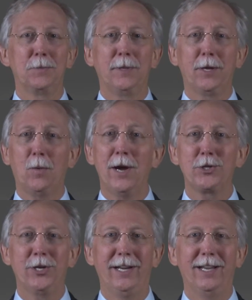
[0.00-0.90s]
But the
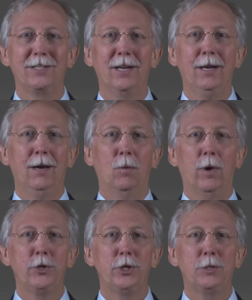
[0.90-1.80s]
question is,
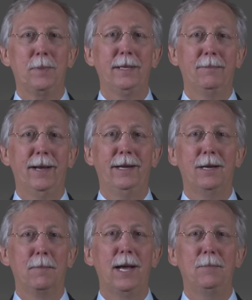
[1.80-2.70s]
once you spend the money
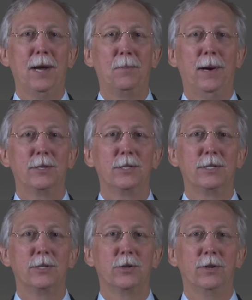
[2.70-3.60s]
to buy
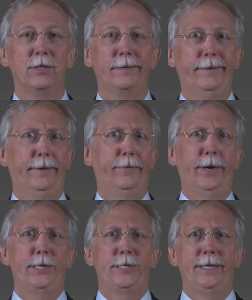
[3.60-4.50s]
malpractice insurance,
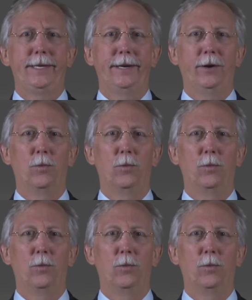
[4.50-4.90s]
what does it do?